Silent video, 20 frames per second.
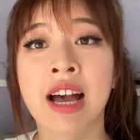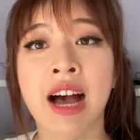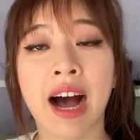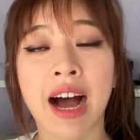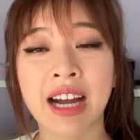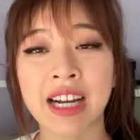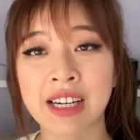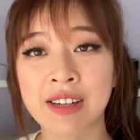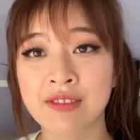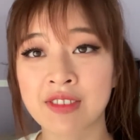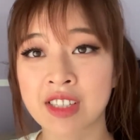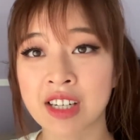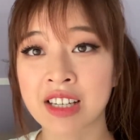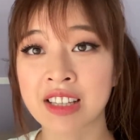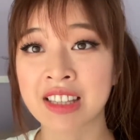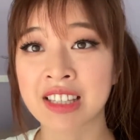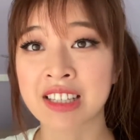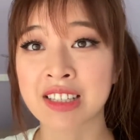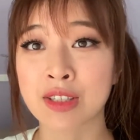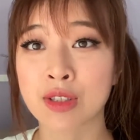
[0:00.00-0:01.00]
I have
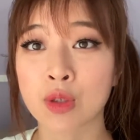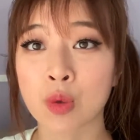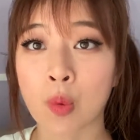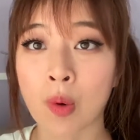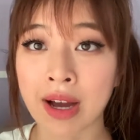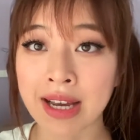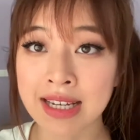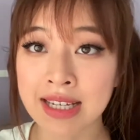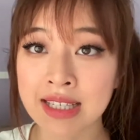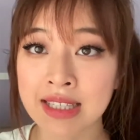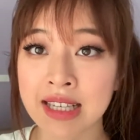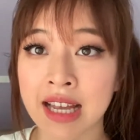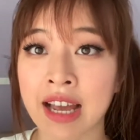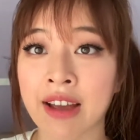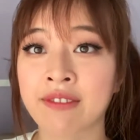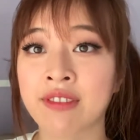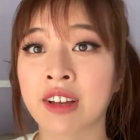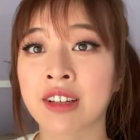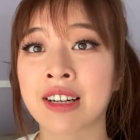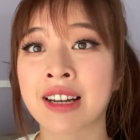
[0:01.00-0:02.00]
done this twice.
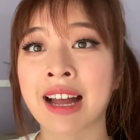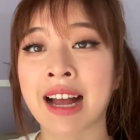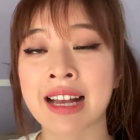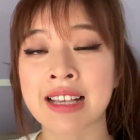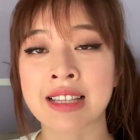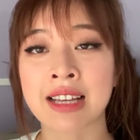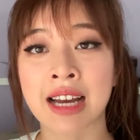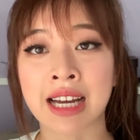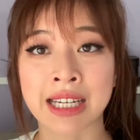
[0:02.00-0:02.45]
I've done it as a